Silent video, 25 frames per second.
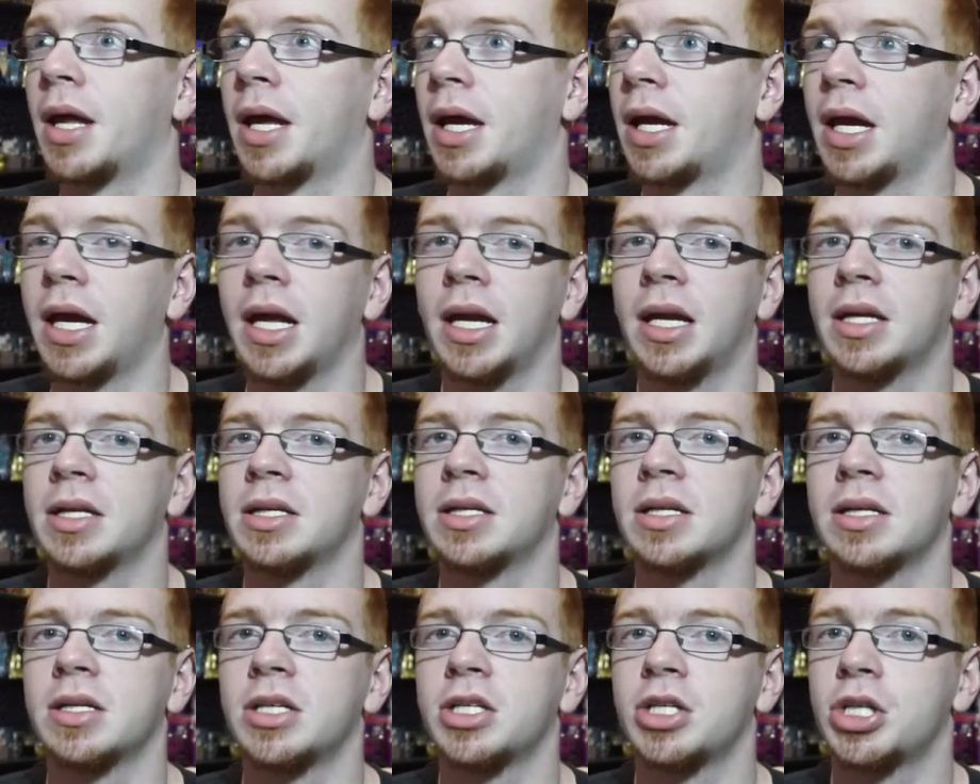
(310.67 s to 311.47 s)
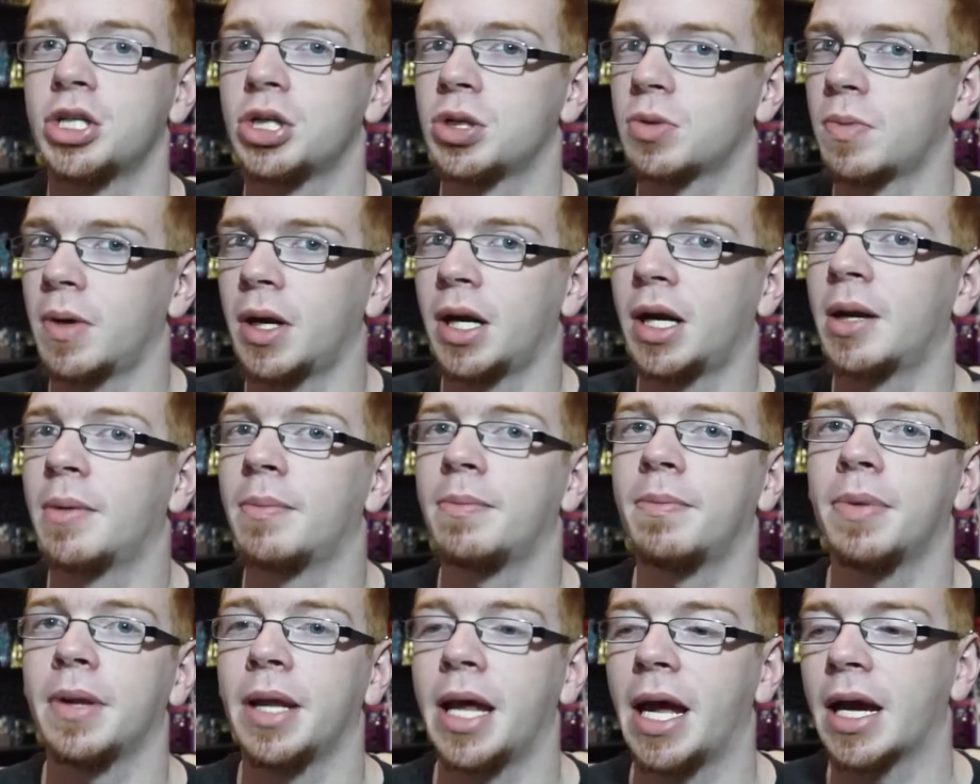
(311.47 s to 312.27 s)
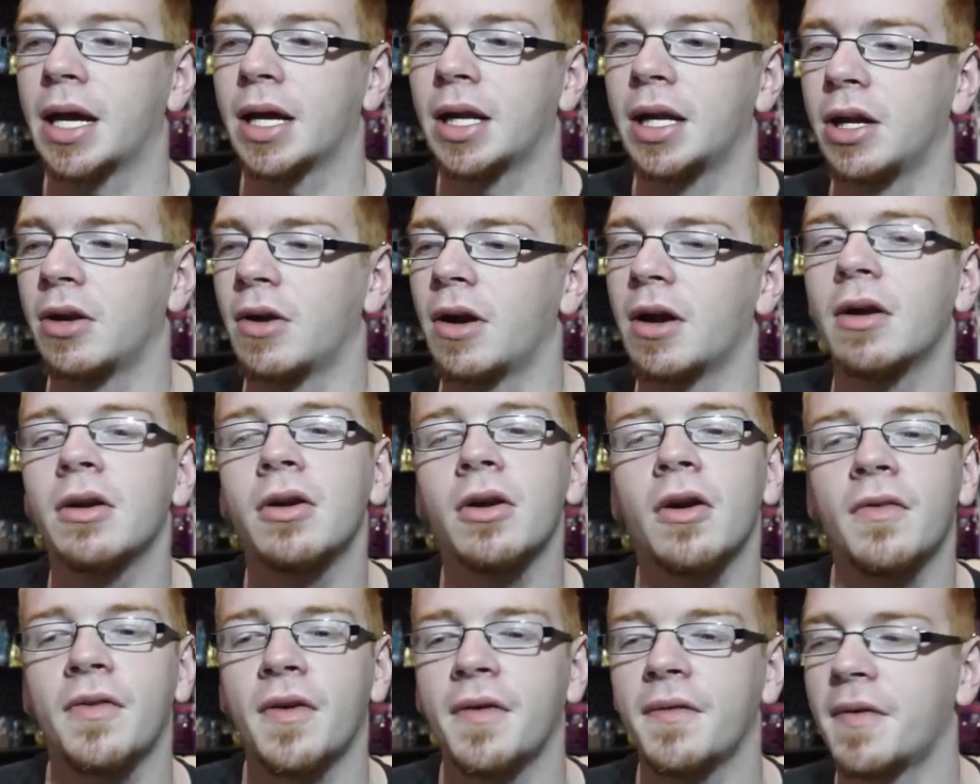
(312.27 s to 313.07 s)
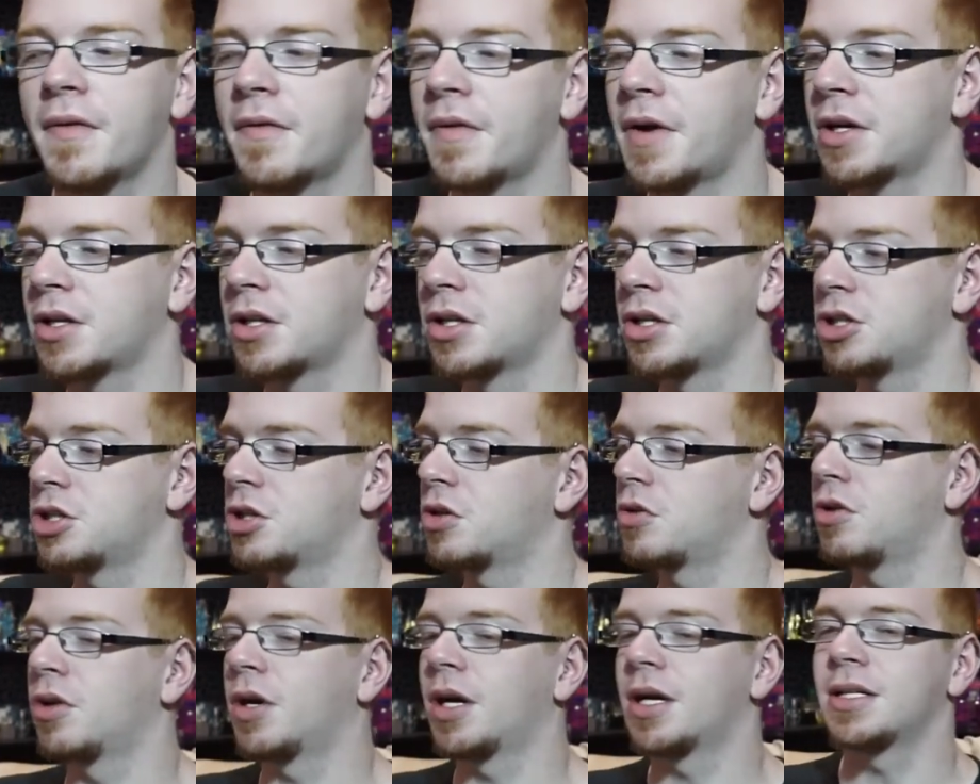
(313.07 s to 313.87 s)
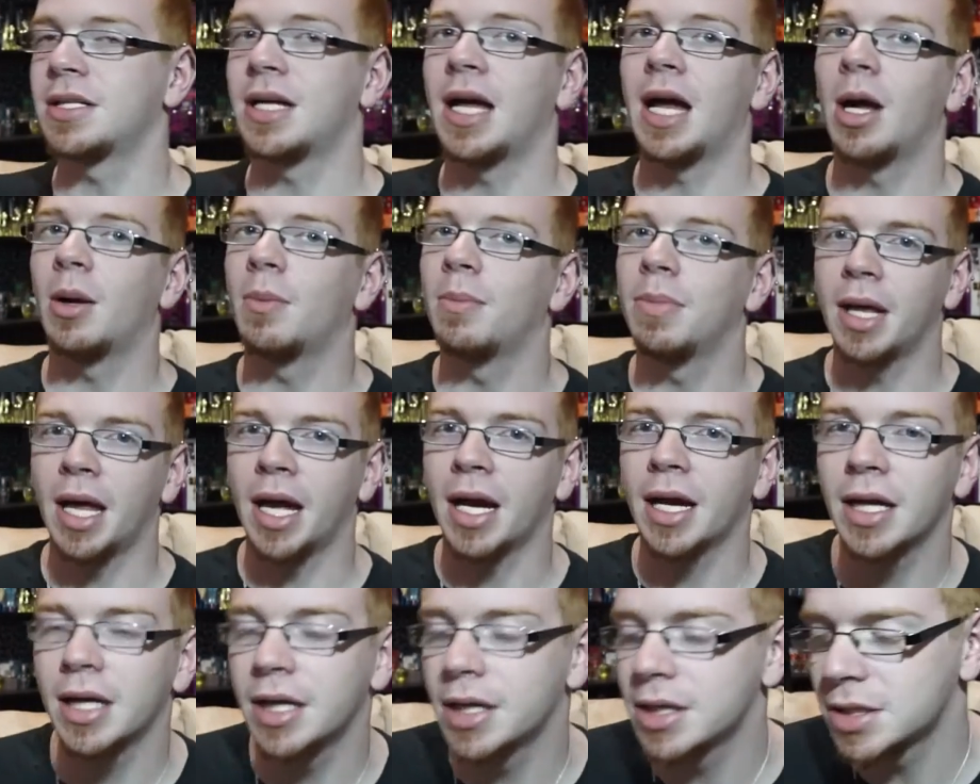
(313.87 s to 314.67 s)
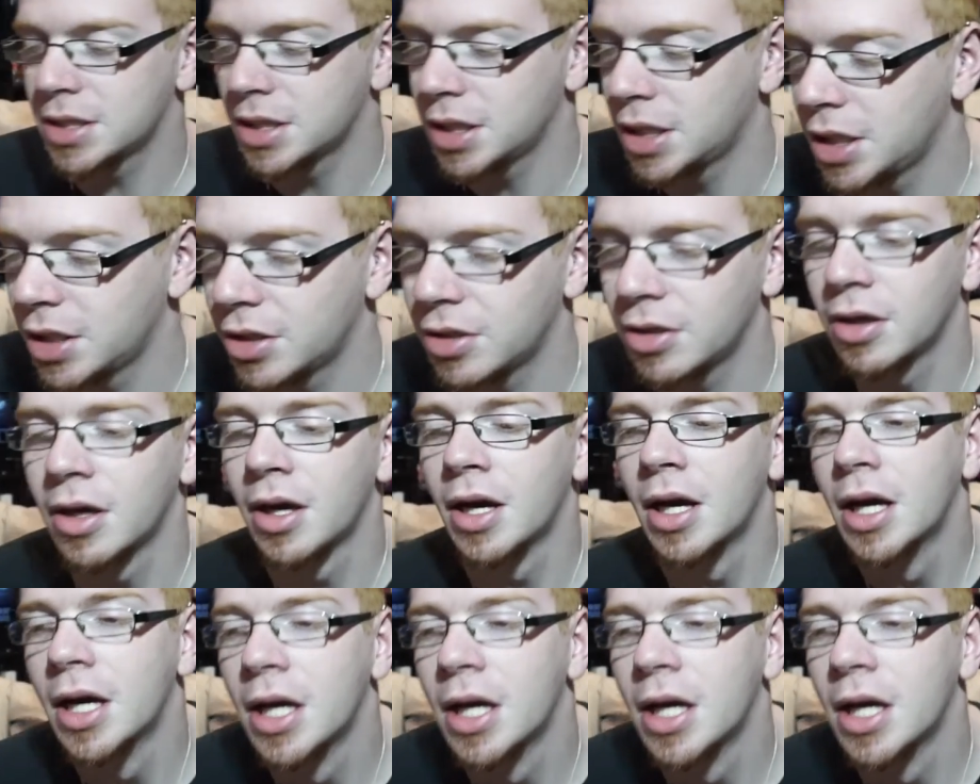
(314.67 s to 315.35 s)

Like, it is straight up black in here. I don't know if I've ever actually shown you guys how black it is in here,